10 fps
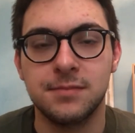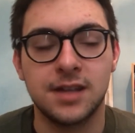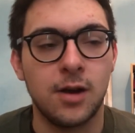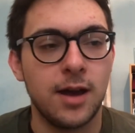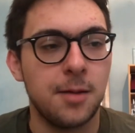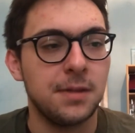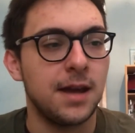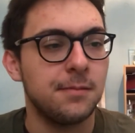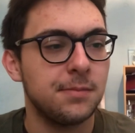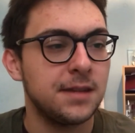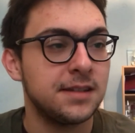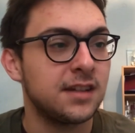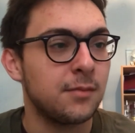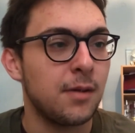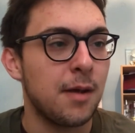So this is
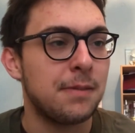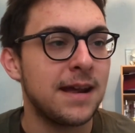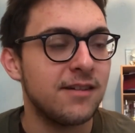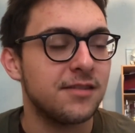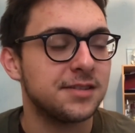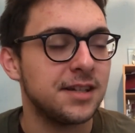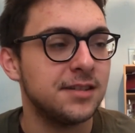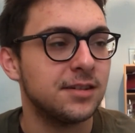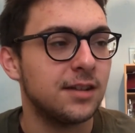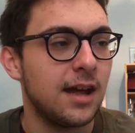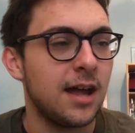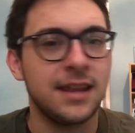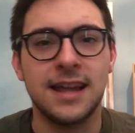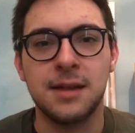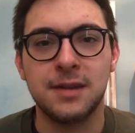going to be my player of the season.
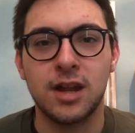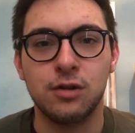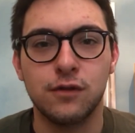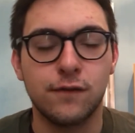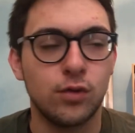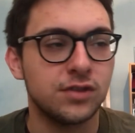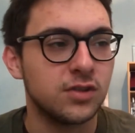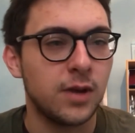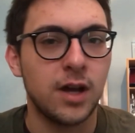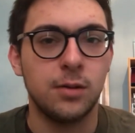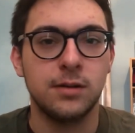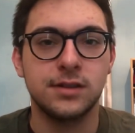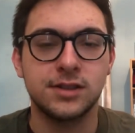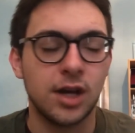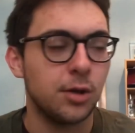Let me know your thoughts as well.
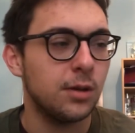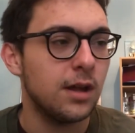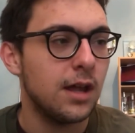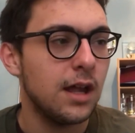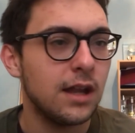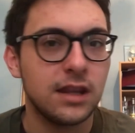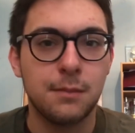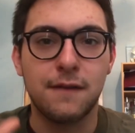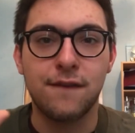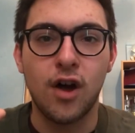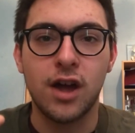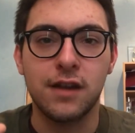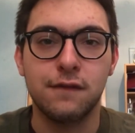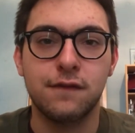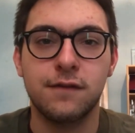So, number
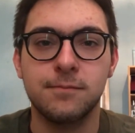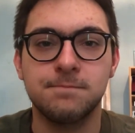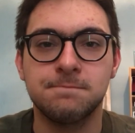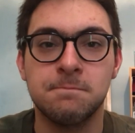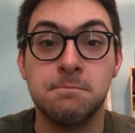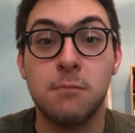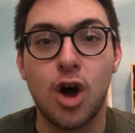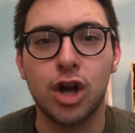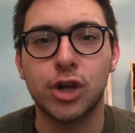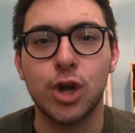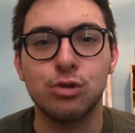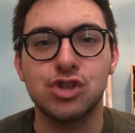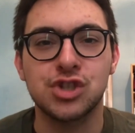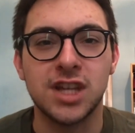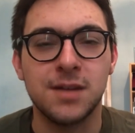five, Marco
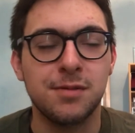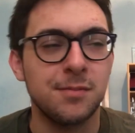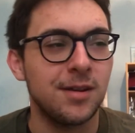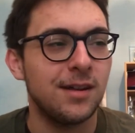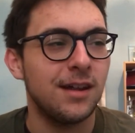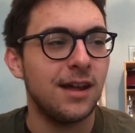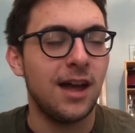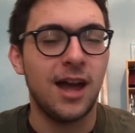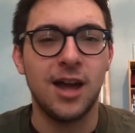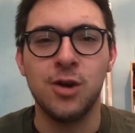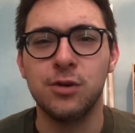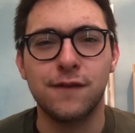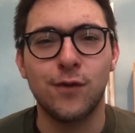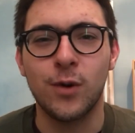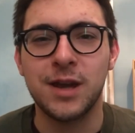Schieperman. Who would
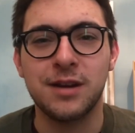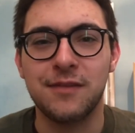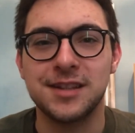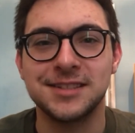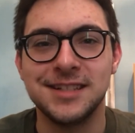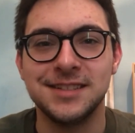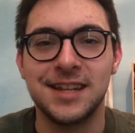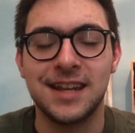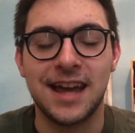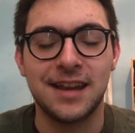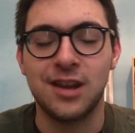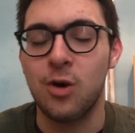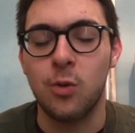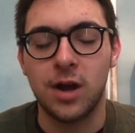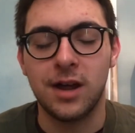have thought he would have the season he'd had?
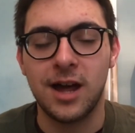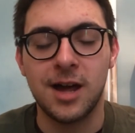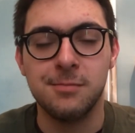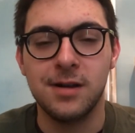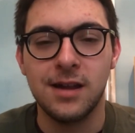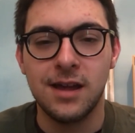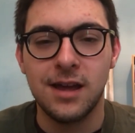No one.